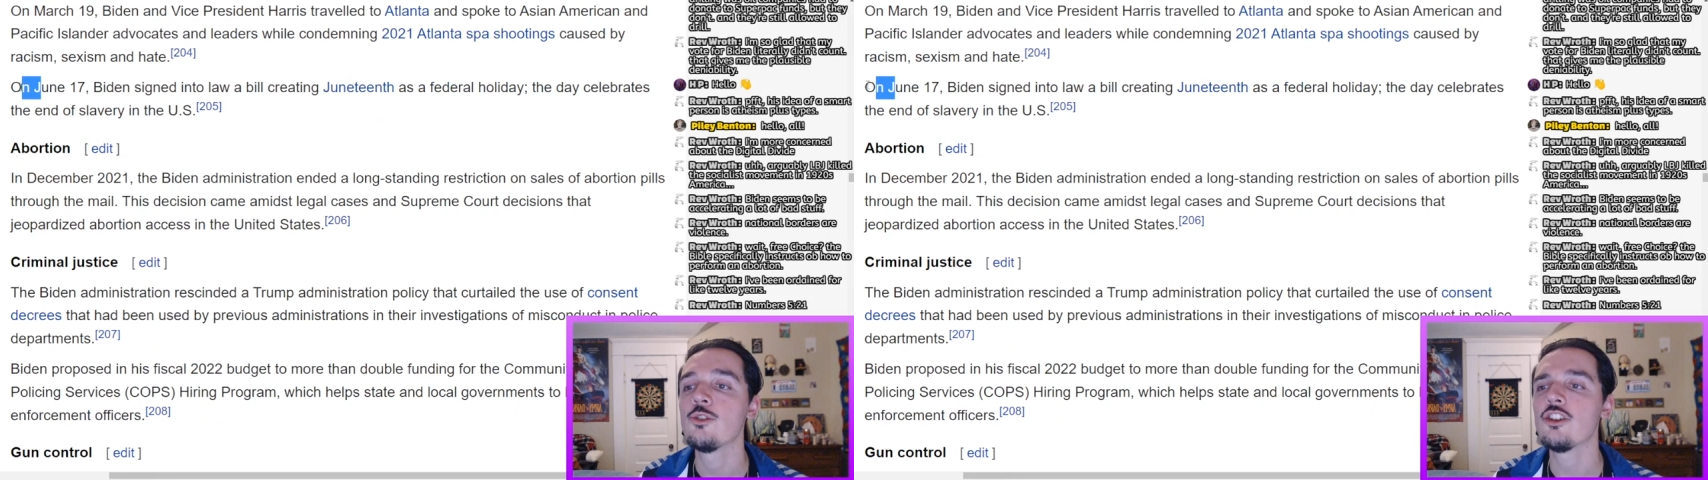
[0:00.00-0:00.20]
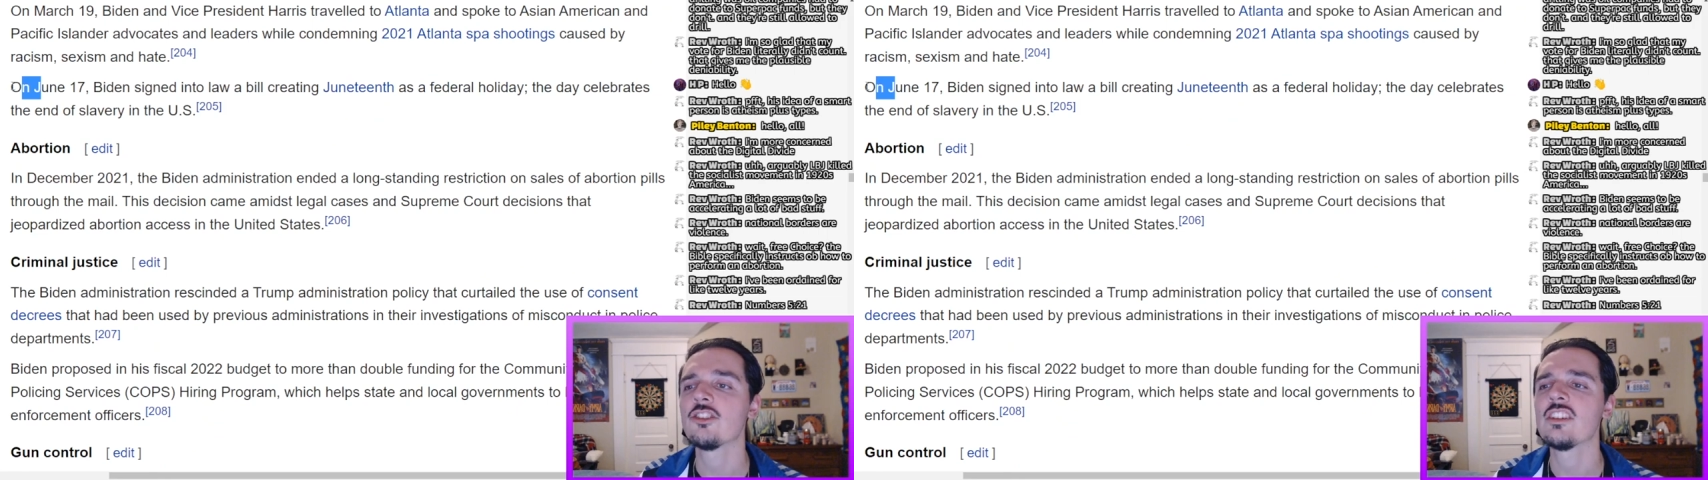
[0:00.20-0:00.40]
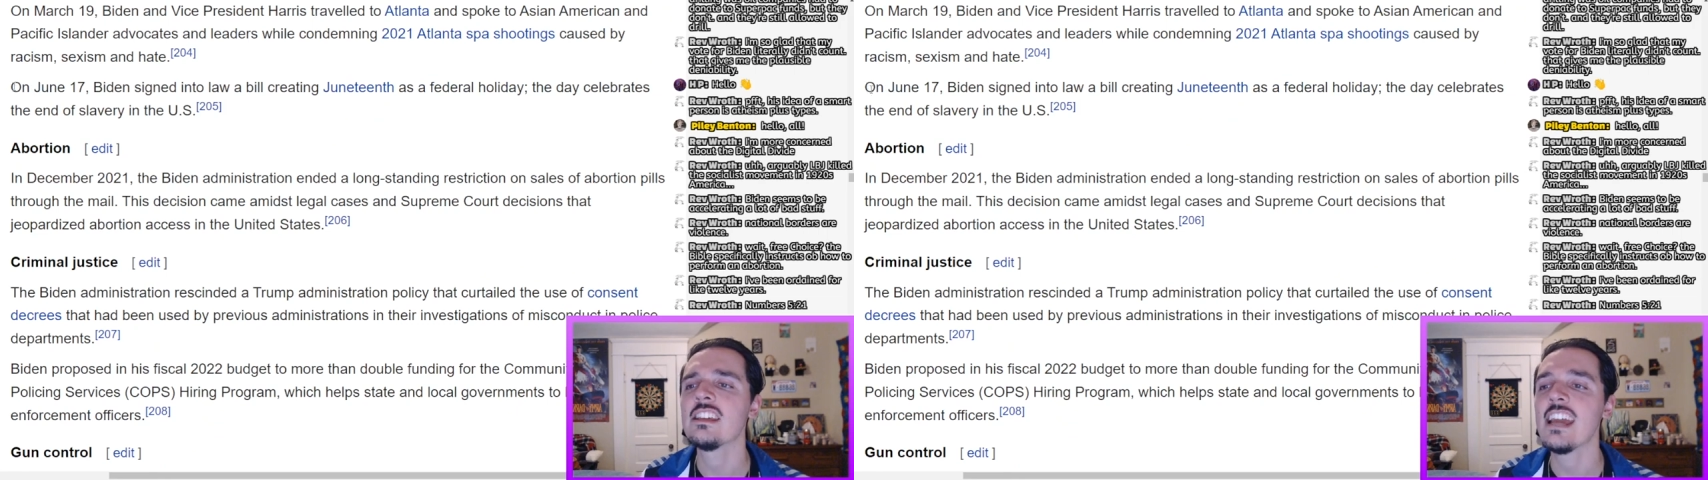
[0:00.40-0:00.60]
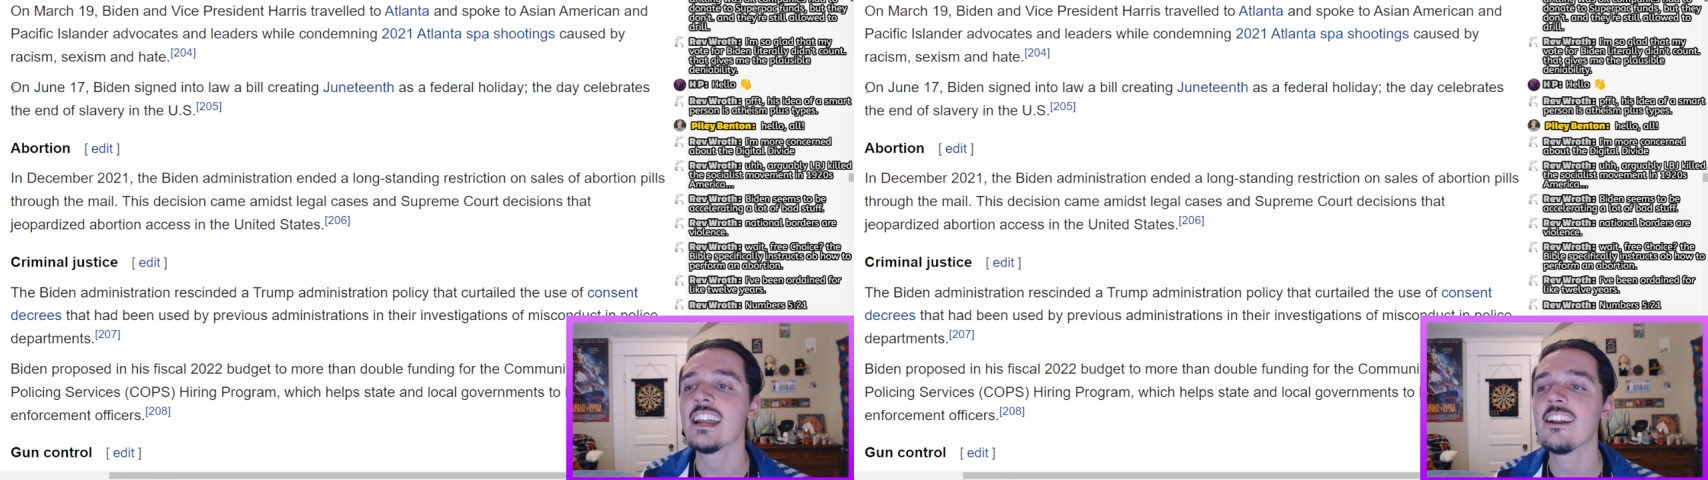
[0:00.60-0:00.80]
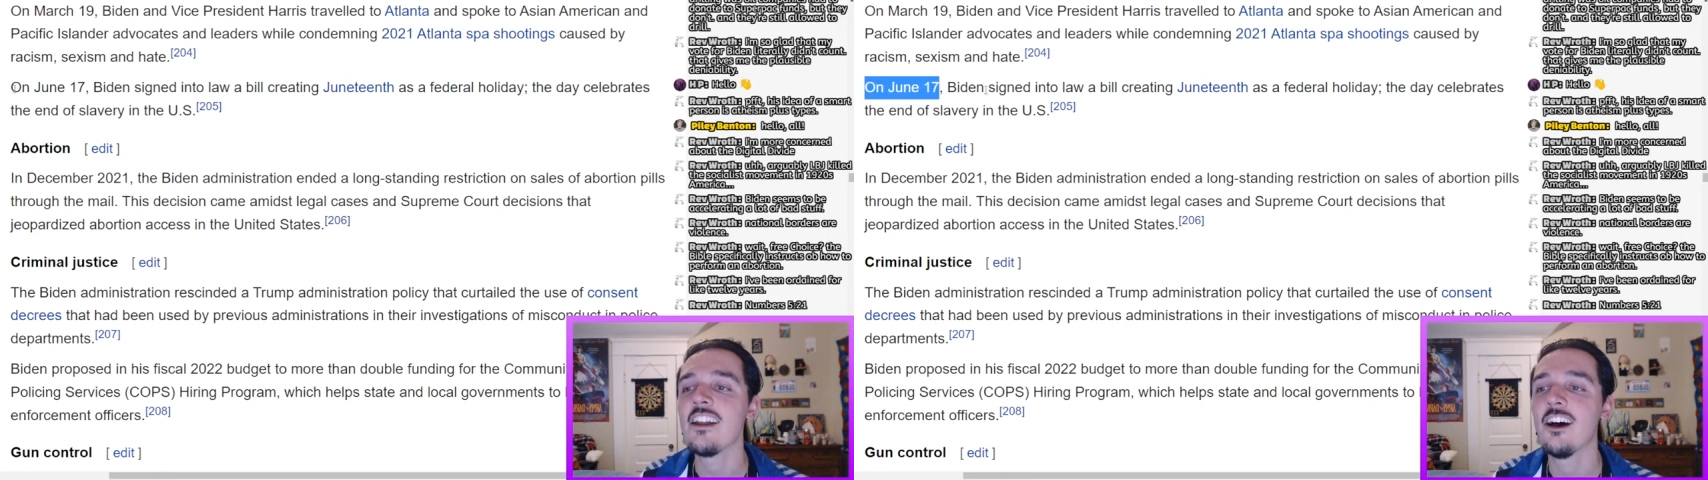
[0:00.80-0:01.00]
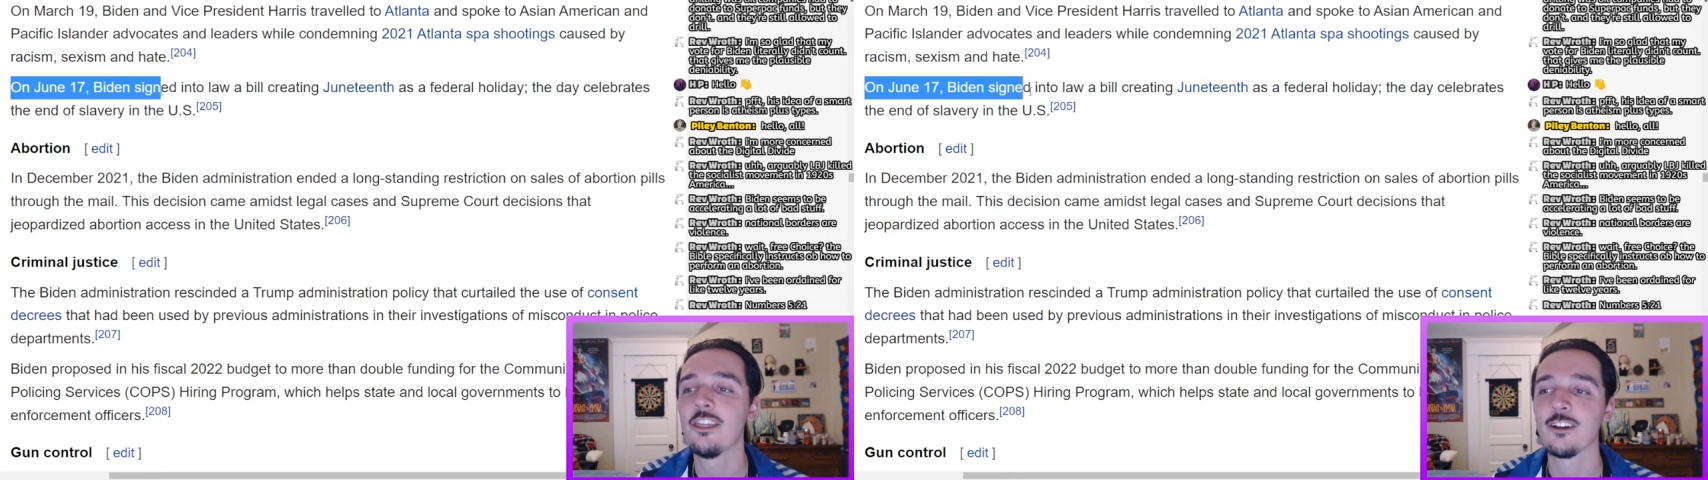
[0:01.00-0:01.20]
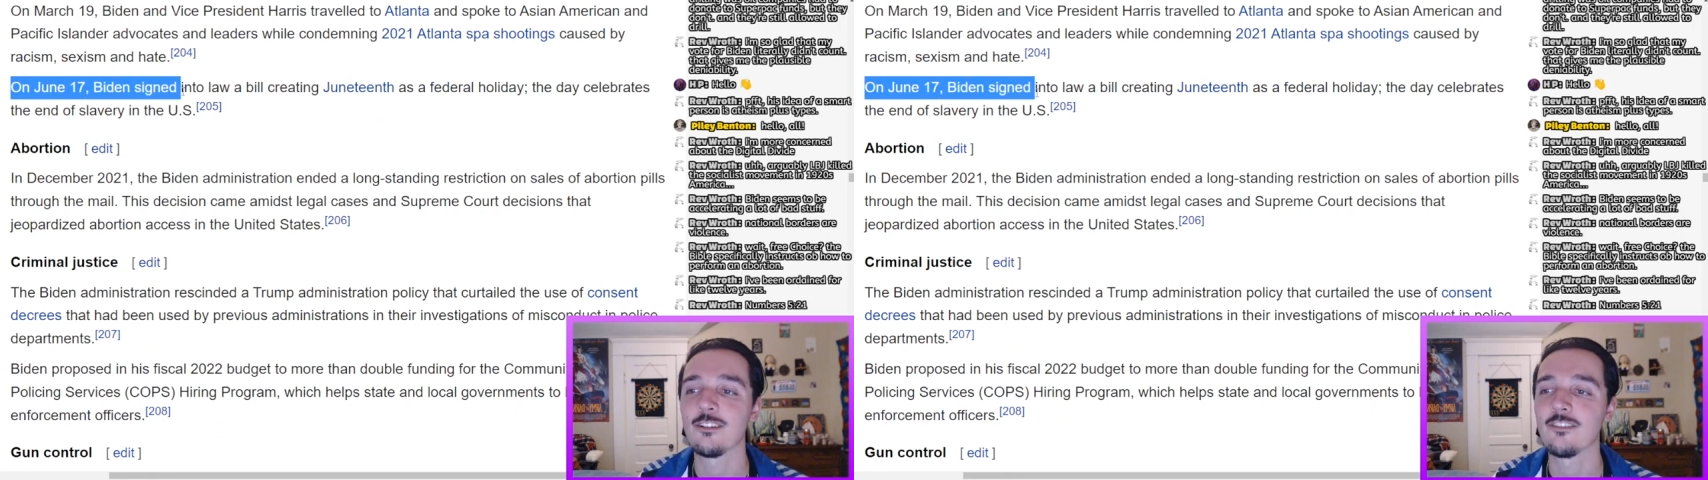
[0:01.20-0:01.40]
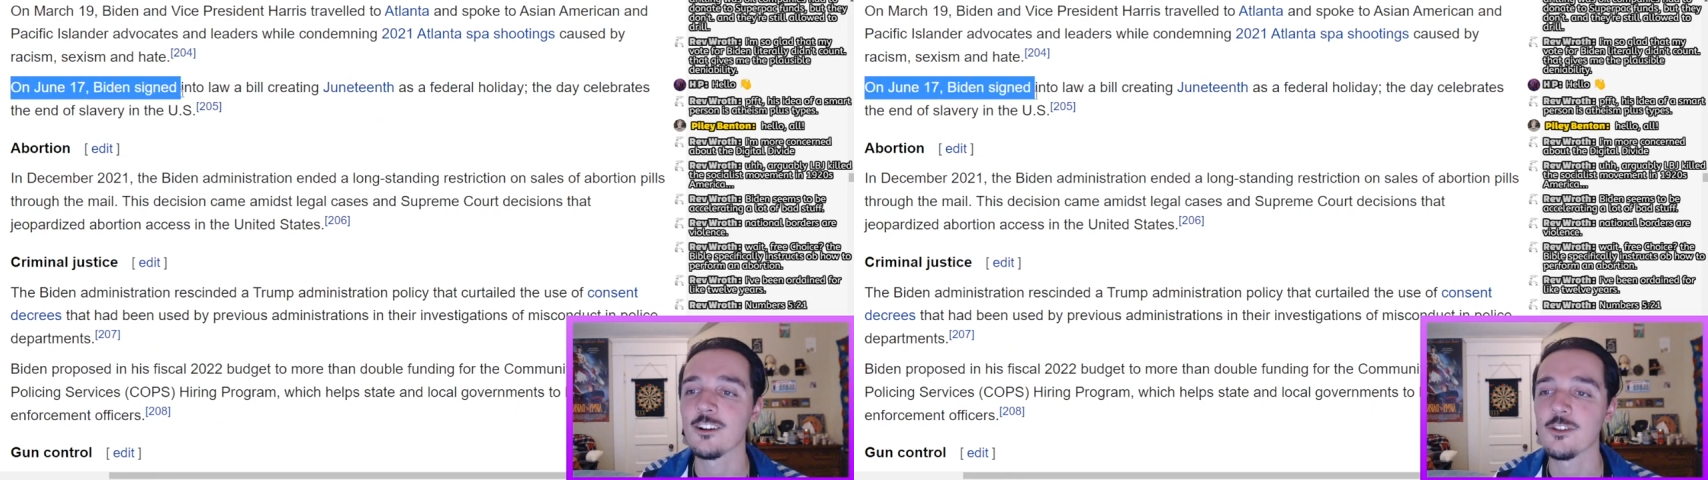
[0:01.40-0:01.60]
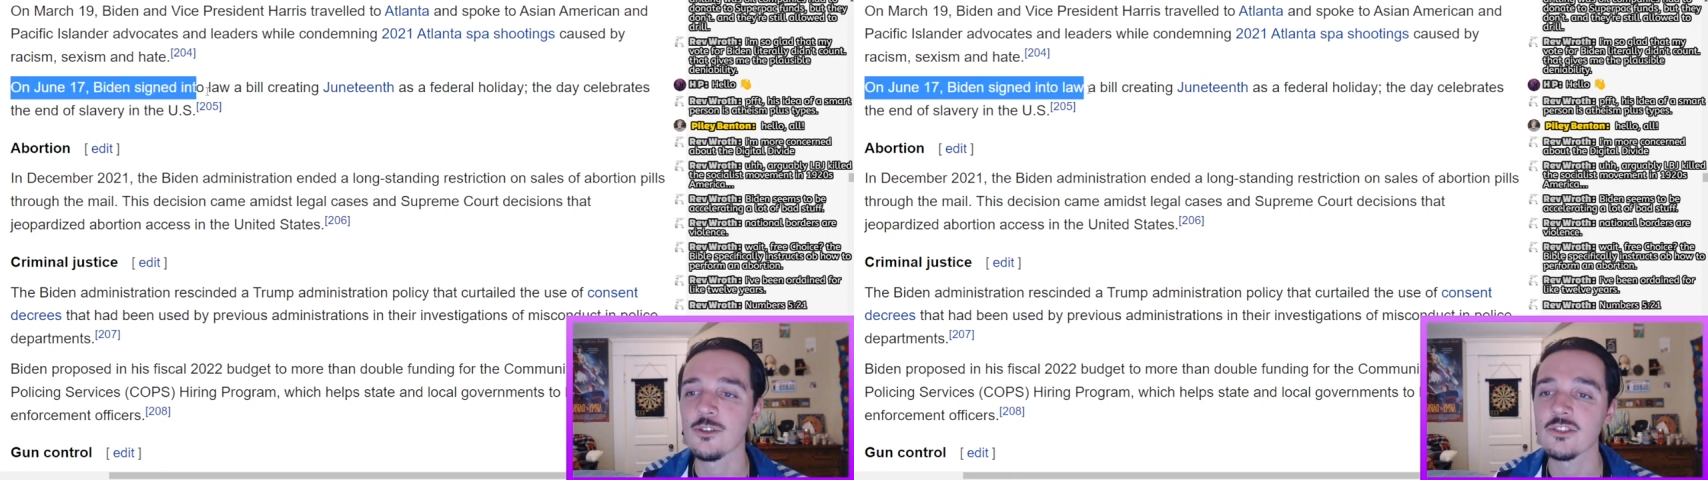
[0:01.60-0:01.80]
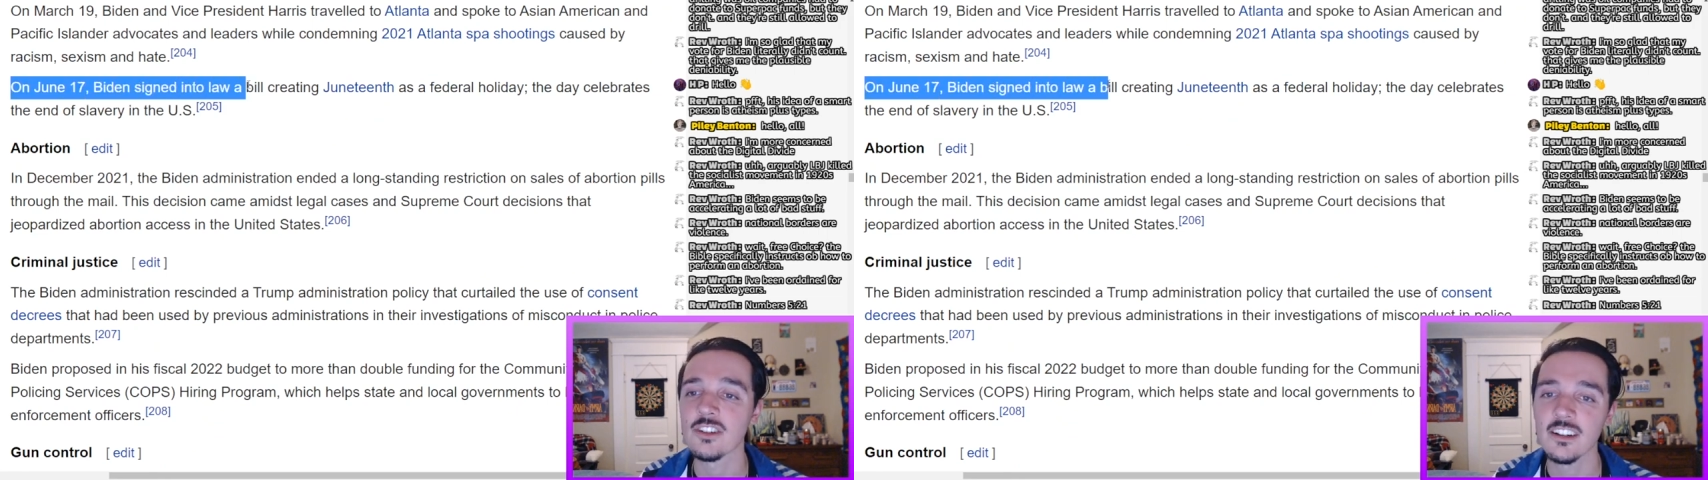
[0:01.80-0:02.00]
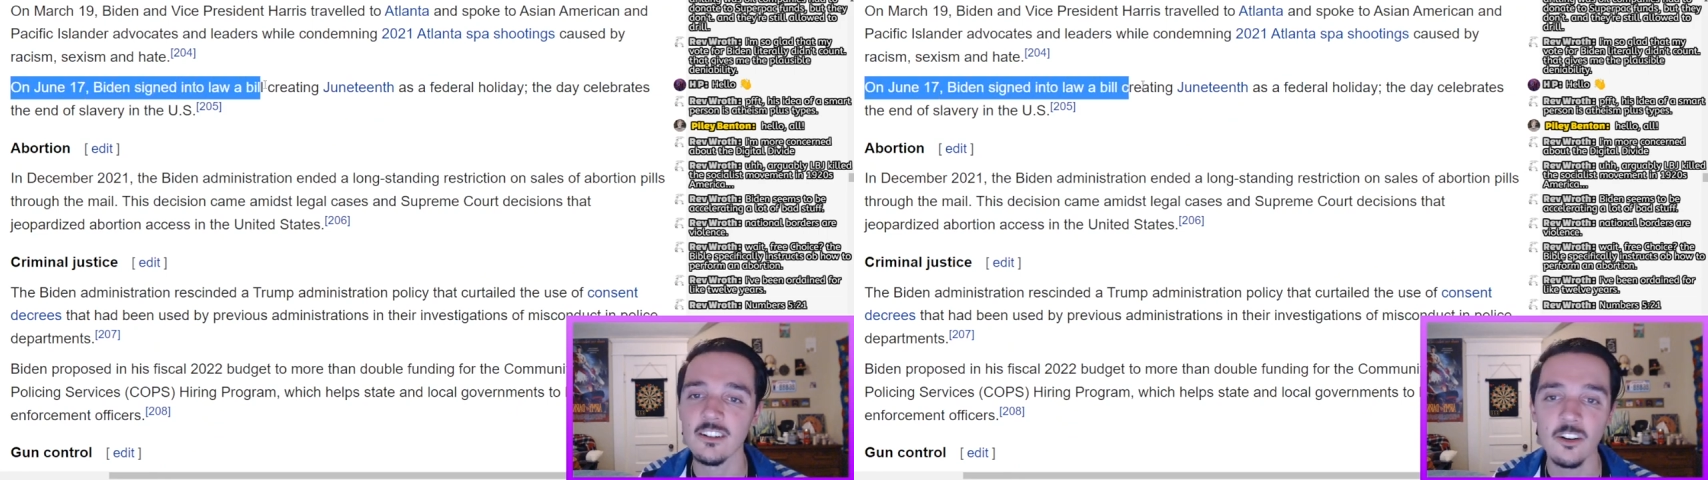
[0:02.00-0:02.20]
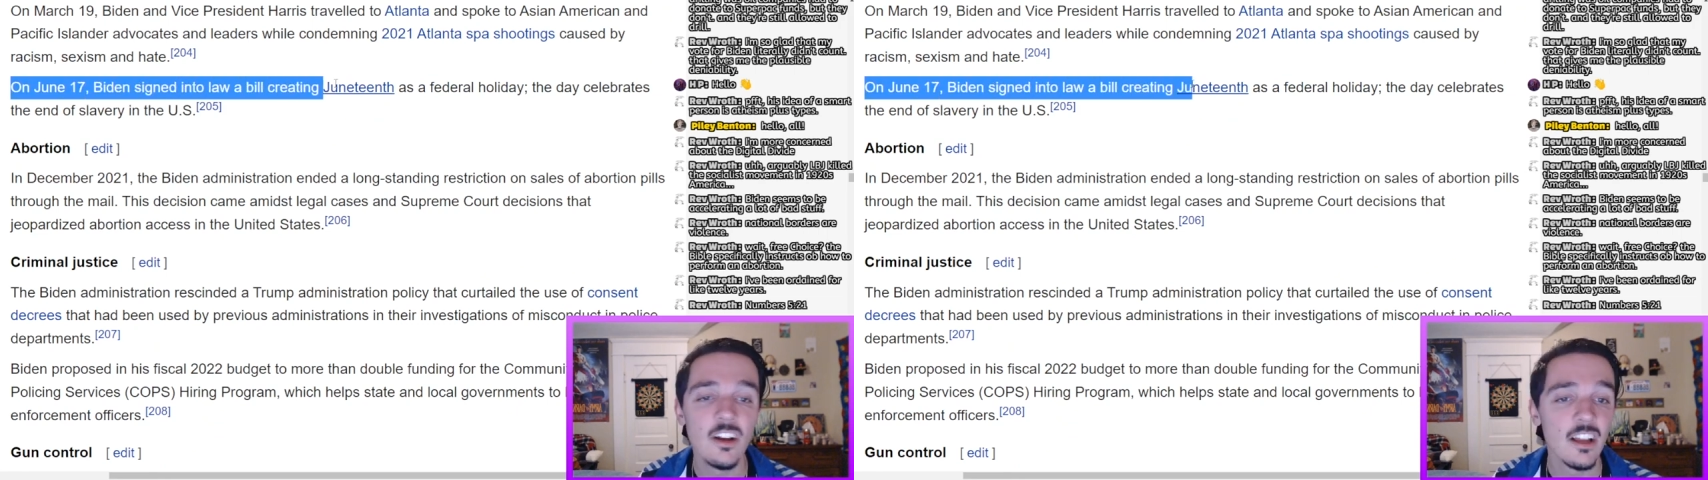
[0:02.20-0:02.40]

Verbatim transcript: Just yet another virtue signal,